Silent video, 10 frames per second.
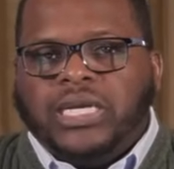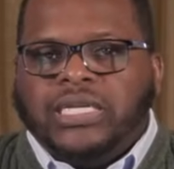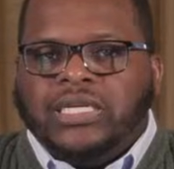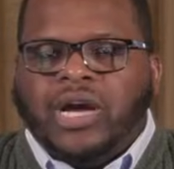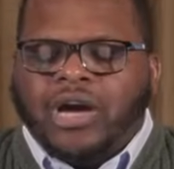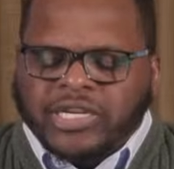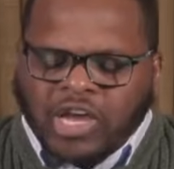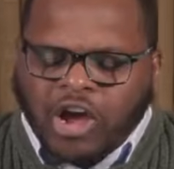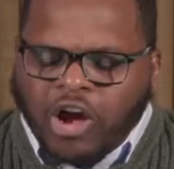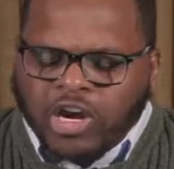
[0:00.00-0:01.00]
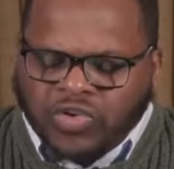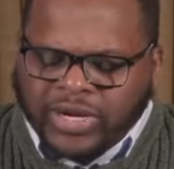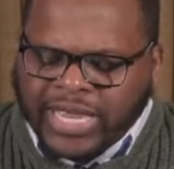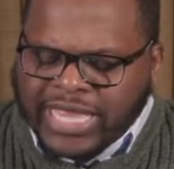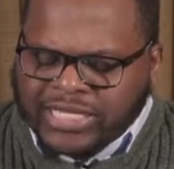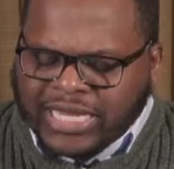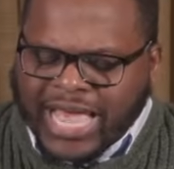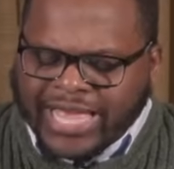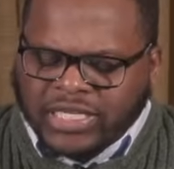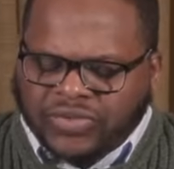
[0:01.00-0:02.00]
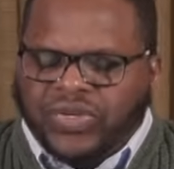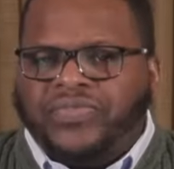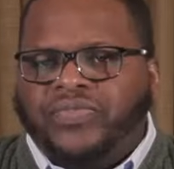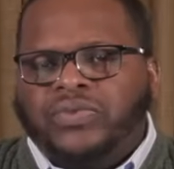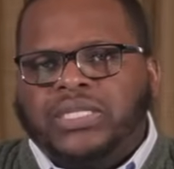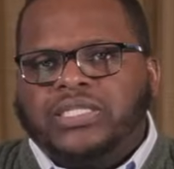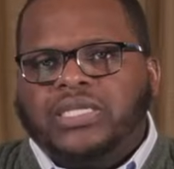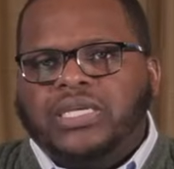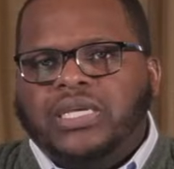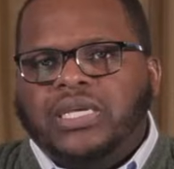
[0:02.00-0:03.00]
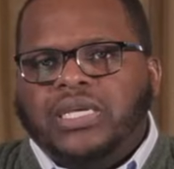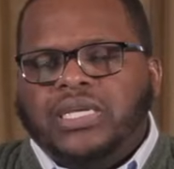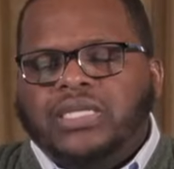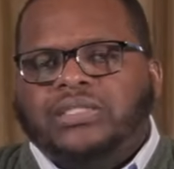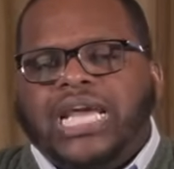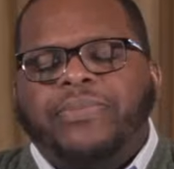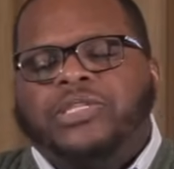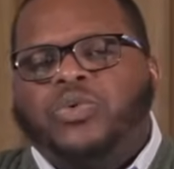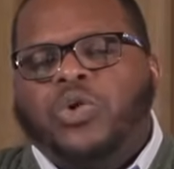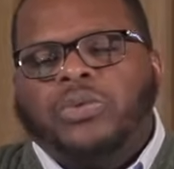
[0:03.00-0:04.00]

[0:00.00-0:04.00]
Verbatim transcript: And God is honoring Hezekiah's faithfulness. In chapter 20,